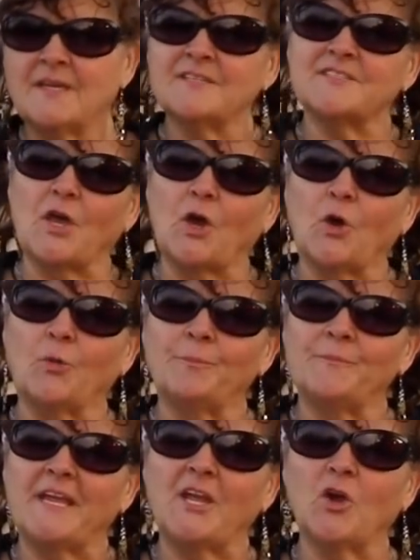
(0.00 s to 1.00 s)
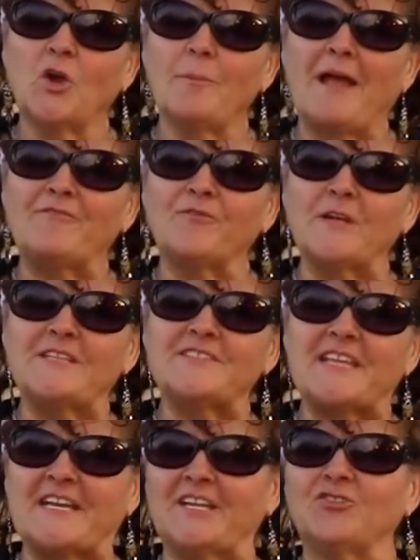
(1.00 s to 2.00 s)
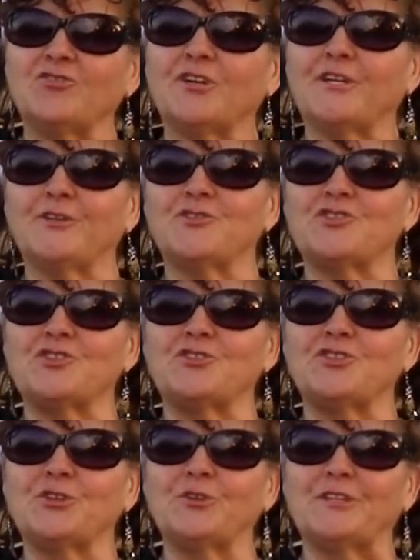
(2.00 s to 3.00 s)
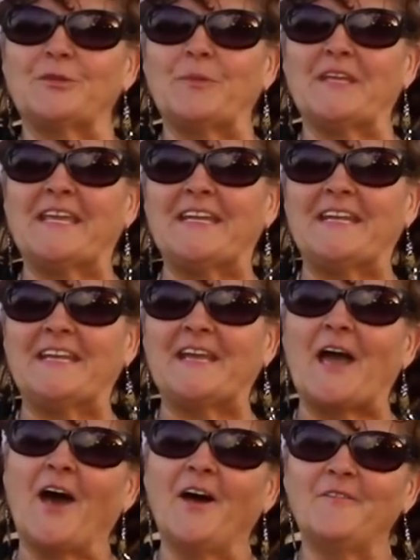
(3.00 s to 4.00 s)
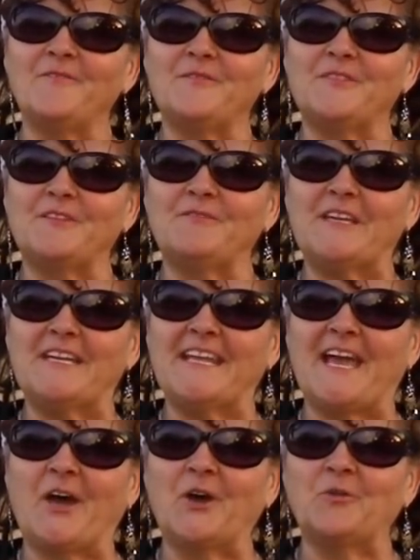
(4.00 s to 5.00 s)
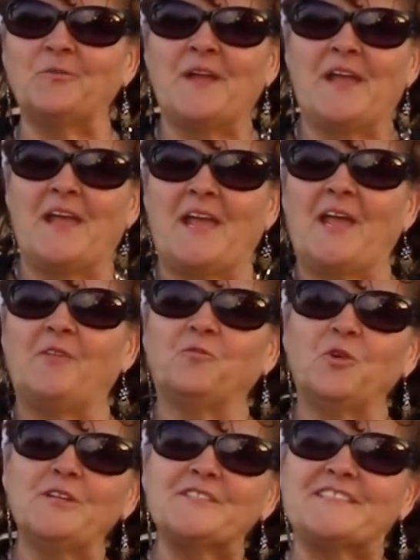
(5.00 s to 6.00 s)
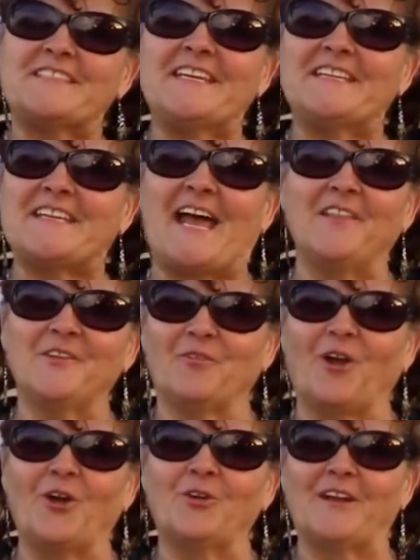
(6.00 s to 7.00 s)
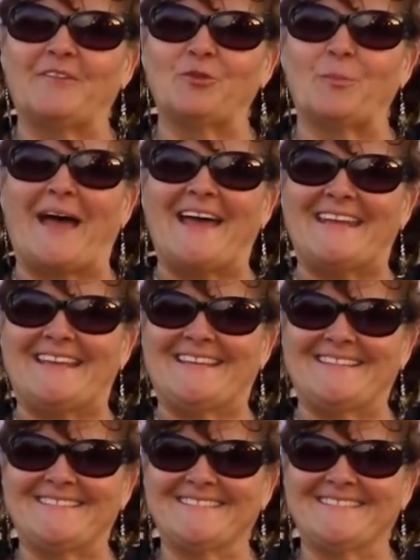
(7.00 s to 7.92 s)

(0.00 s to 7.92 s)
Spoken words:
So here are my friends that I introduced you to at the beginning of the video, and we'll see you down the road, everybody.